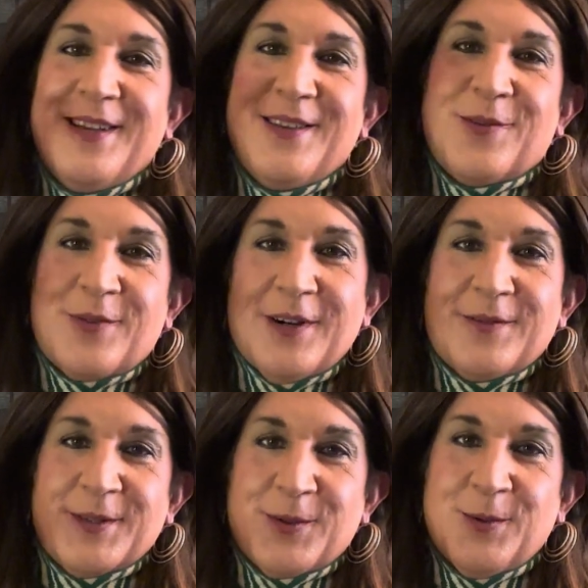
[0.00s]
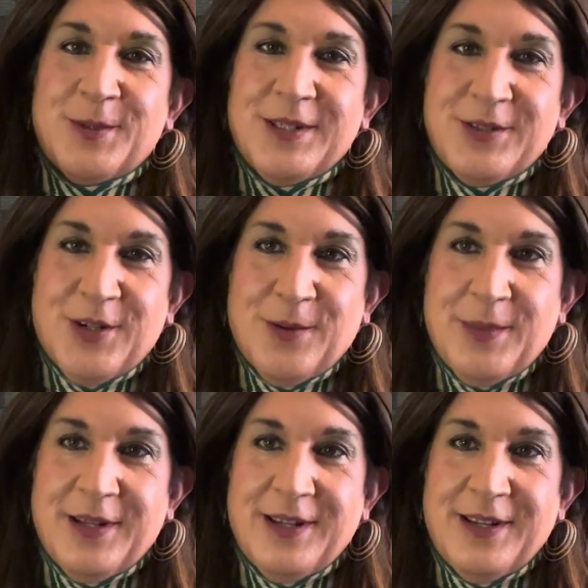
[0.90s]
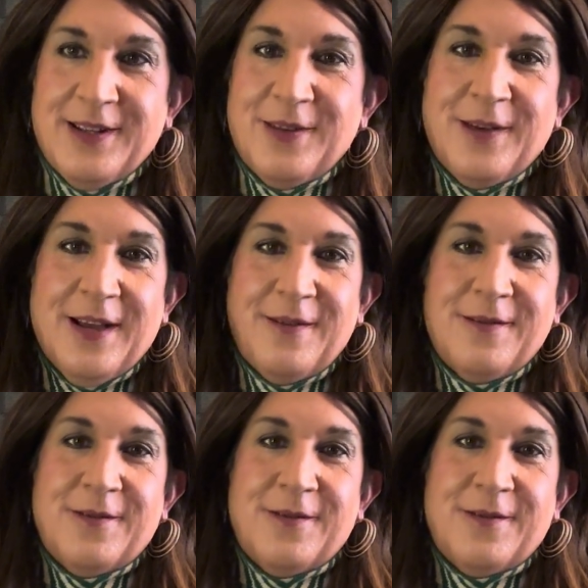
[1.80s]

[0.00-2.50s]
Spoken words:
the Frankfurt School is in Germany. You have